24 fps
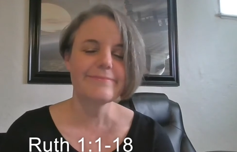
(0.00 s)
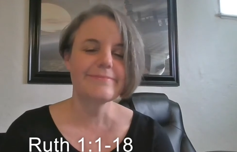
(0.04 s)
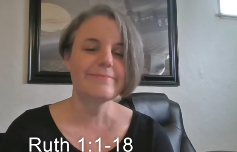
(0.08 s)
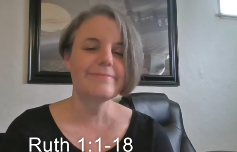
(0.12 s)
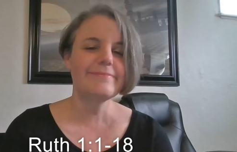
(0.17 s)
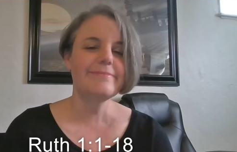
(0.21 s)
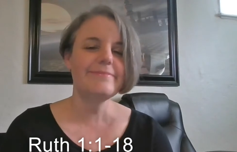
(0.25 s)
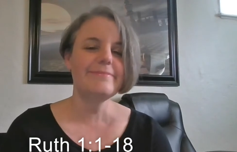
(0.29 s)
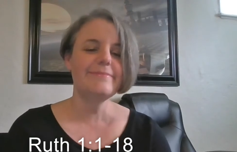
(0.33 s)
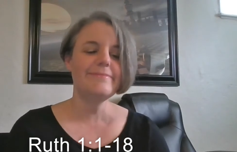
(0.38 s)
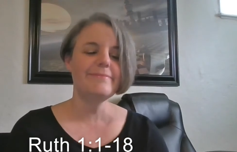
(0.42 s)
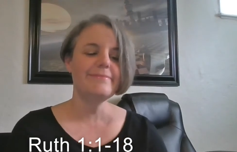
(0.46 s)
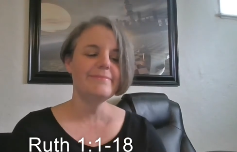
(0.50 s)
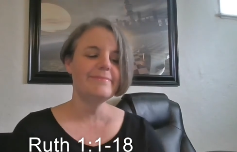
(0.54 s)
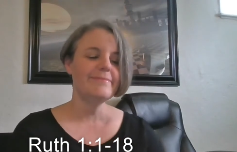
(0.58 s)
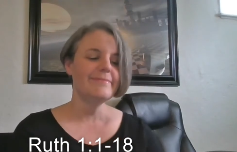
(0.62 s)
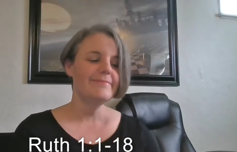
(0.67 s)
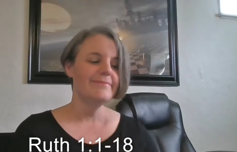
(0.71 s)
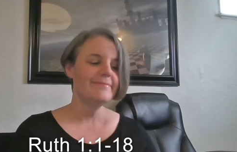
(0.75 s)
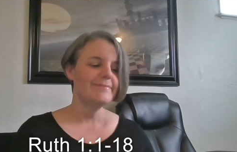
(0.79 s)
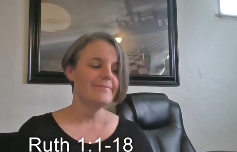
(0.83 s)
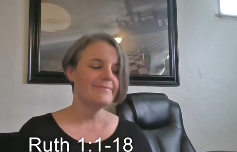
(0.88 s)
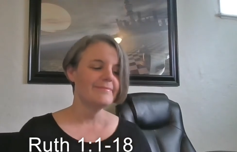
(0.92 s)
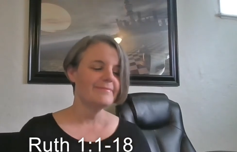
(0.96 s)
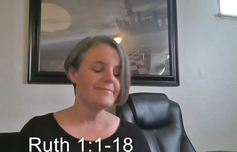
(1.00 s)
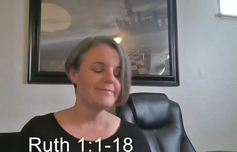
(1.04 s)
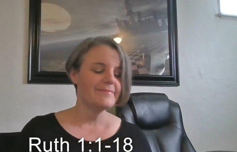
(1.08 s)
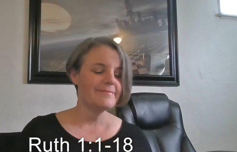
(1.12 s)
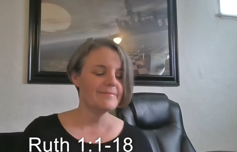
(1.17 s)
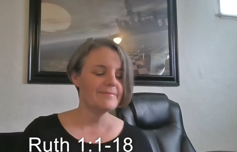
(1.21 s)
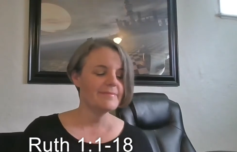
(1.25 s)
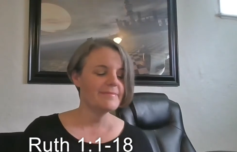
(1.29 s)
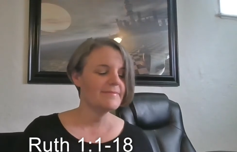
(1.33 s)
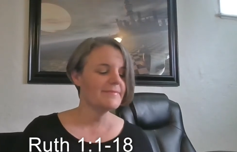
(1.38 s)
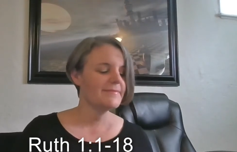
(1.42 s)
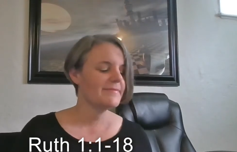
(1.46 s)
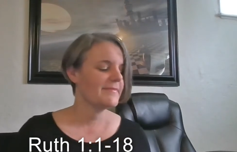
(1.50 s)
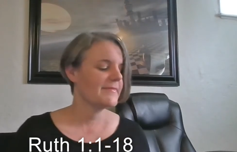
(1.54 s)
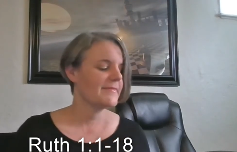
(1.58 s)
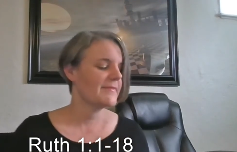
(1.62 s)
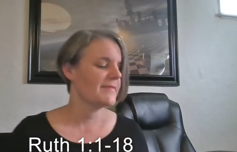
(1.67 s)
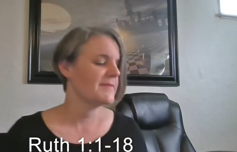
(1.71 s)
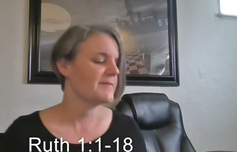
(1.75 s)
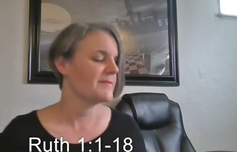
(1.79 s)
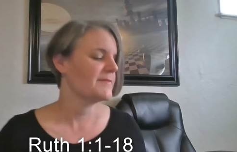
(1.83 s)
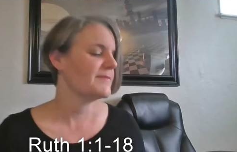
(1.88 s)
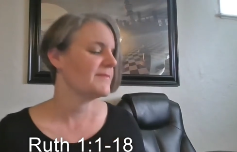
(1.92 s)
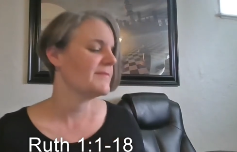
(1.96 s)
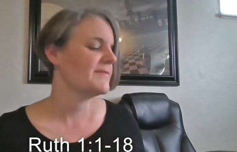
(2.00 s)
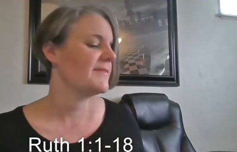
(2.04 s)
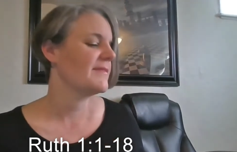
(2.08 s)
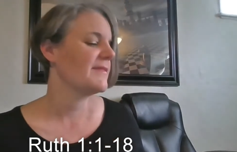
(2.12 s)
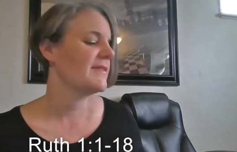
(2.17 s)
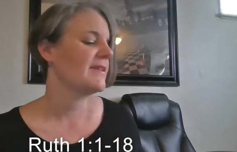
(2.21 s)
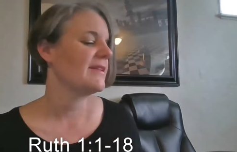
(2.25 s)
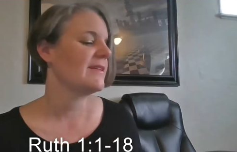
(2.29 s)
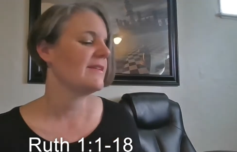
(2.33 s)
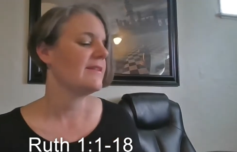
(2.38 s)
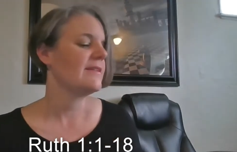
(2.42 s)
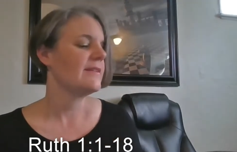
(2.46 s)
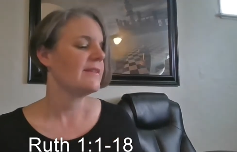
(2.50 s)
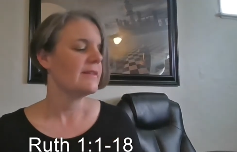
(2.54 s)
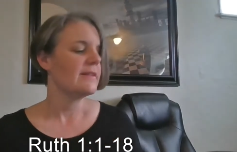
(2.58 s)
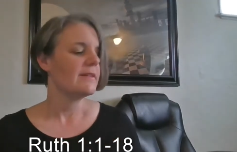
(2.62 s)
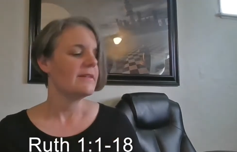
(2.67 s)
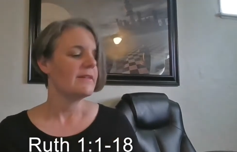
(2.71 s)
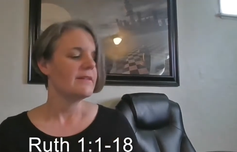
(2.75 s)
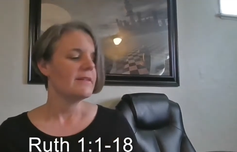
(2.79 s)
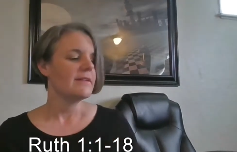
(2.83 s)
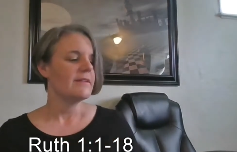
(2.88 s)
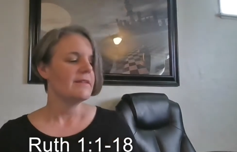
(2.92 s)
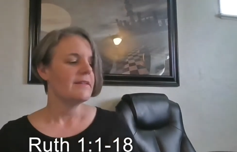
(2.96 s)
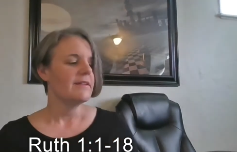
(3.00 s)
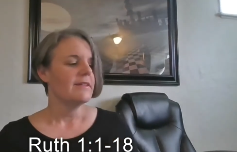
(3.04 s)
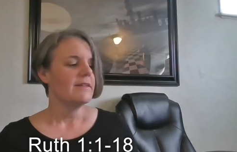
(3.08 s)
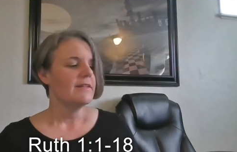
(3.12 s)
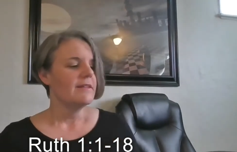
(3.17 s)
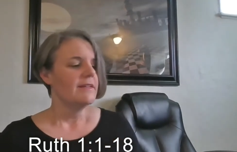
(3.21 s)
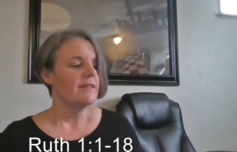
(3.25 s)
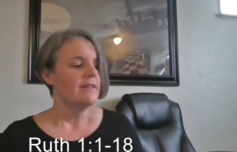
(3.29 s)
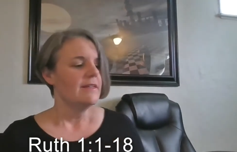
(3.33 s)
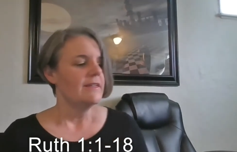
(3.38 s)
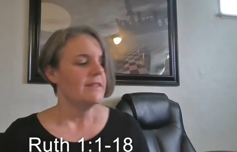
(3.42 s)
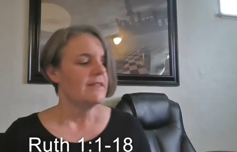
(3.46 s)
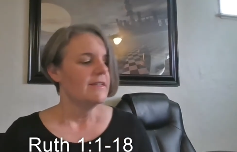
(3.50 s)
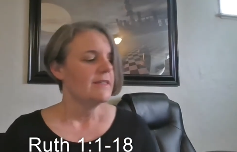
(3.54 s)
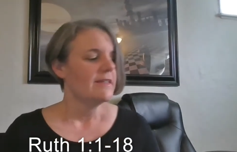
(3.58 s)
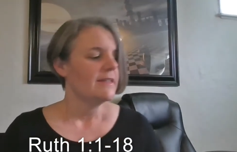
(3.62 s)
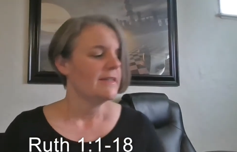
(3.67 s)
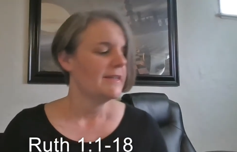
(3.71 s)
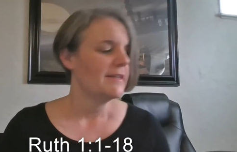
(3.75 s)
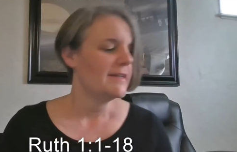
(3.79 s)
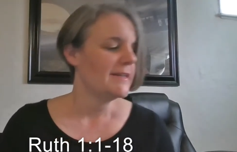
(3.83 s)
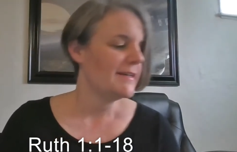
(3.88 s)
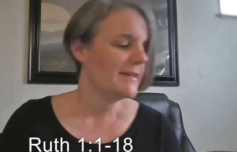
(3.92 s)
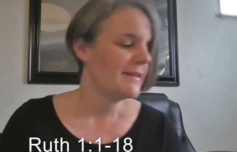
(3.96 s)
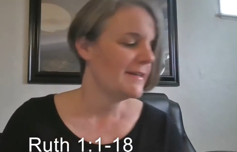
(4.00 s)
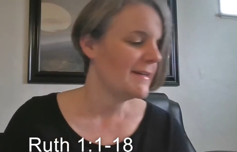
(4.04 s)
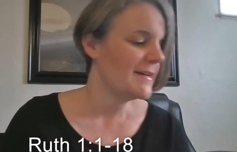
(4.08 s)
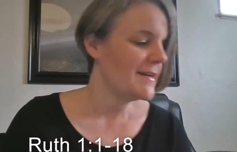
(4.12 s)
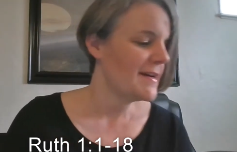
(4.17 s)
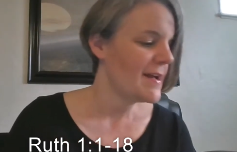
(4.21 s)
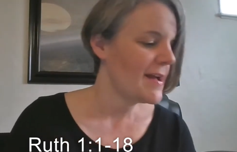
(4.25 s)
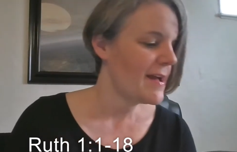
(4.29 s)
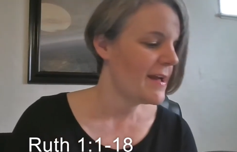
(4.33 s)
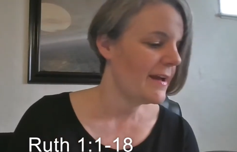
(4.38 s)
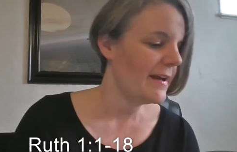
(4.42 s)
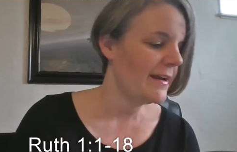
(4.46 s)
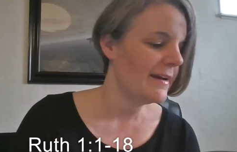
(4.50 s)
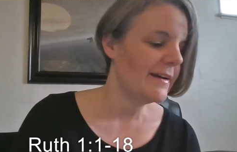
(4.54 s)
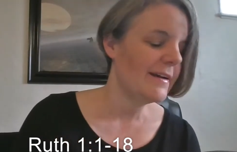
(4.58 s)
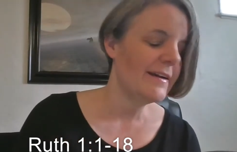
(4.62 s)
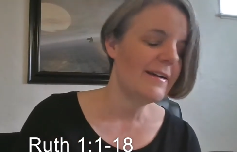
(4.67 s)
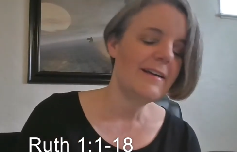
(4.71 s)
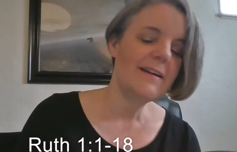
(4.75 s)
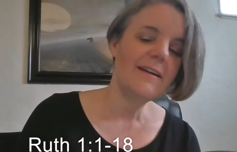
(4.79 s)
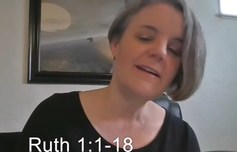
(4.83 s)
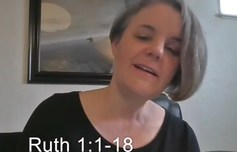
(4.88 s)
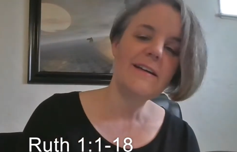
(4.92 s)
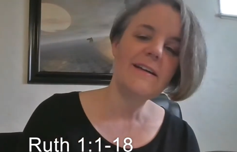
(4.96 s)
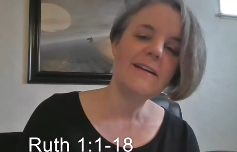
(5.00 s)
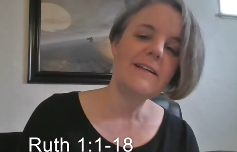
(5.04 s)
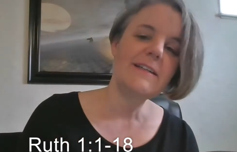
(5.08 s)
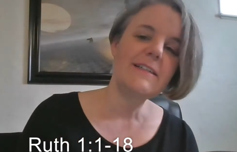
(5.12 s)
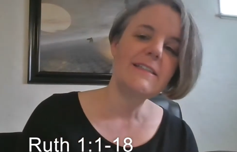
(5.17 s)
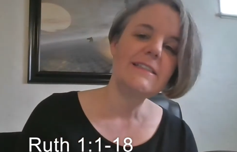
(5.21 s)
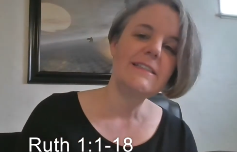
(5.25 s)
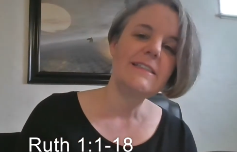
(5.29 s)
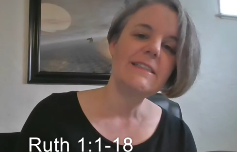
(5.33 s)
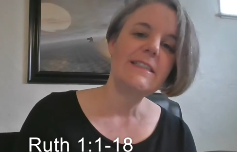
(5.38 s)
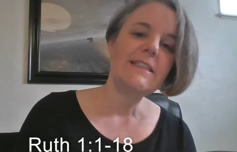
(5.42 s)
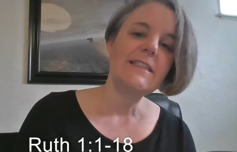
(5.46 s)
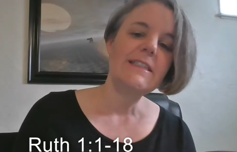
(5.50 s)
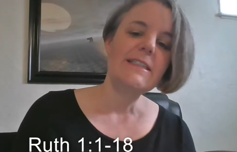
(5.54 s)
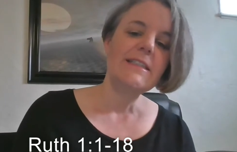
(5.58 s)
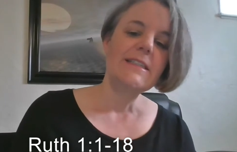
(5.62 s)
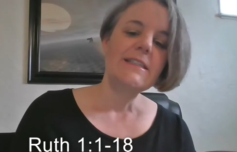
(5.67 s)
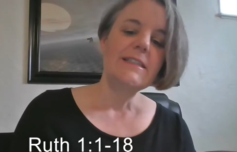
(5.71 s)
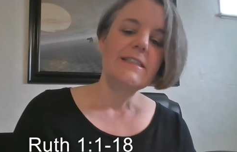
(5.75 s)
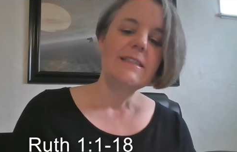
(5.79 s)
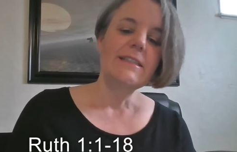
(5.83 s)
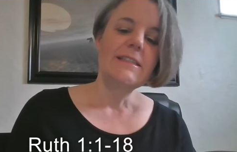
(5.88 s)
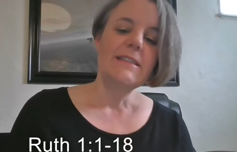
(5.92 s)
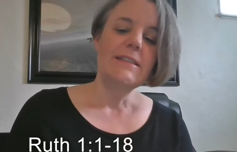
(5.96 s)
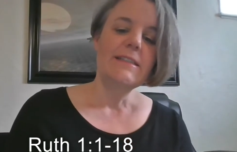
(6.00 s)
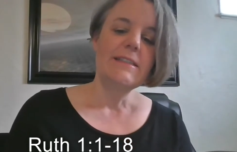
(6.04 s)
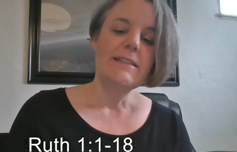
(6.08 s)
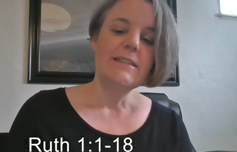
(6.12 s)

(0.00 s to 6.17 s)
Nobody speaks.